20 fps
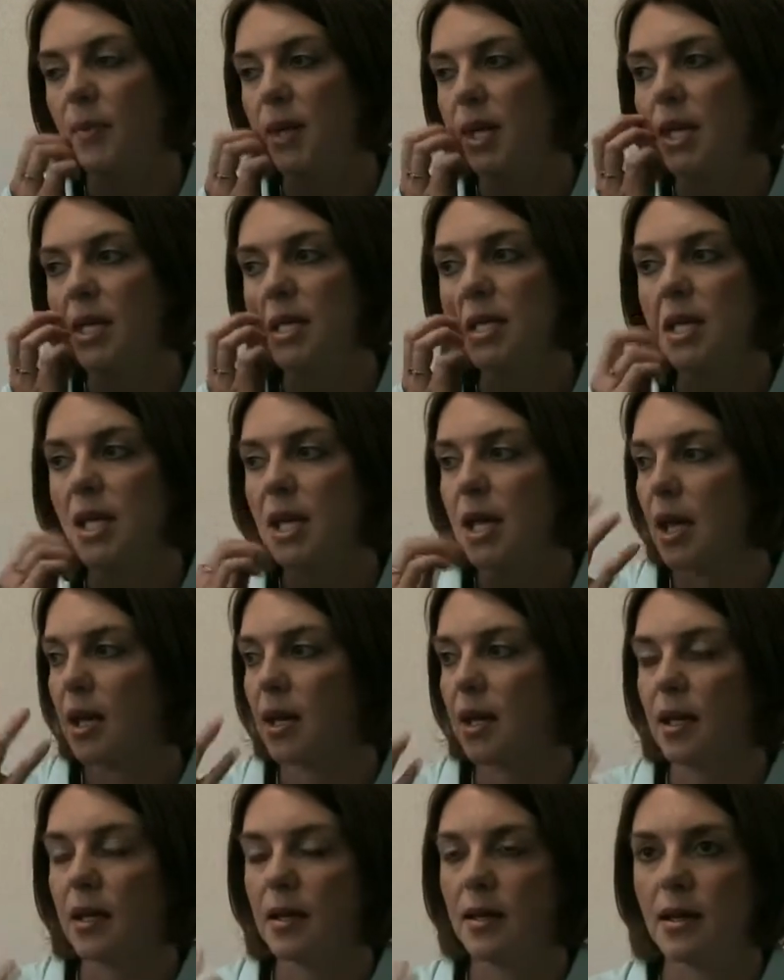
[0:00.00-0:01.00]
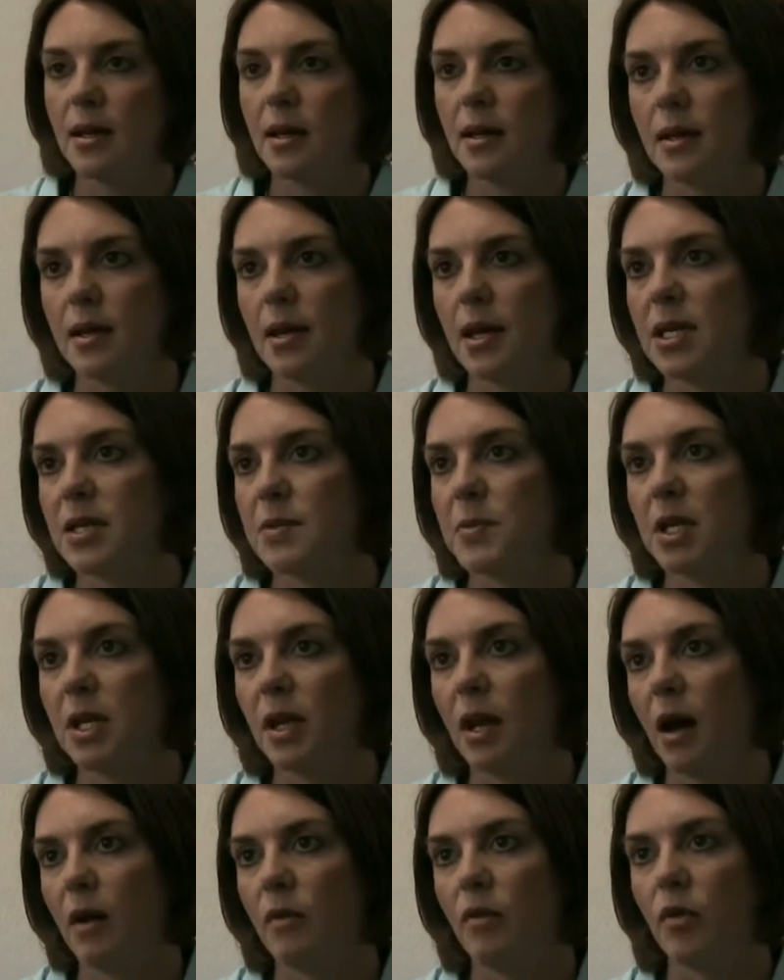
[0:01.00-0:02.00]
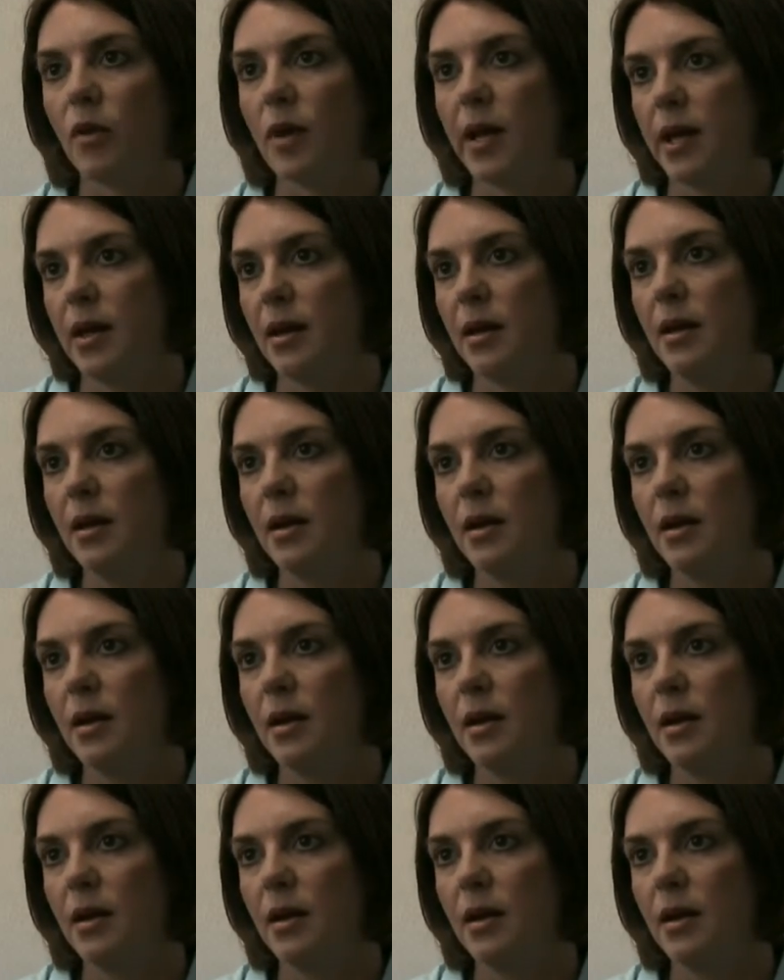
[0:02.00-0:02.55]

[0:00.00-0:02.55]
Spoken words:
Indiana has been covering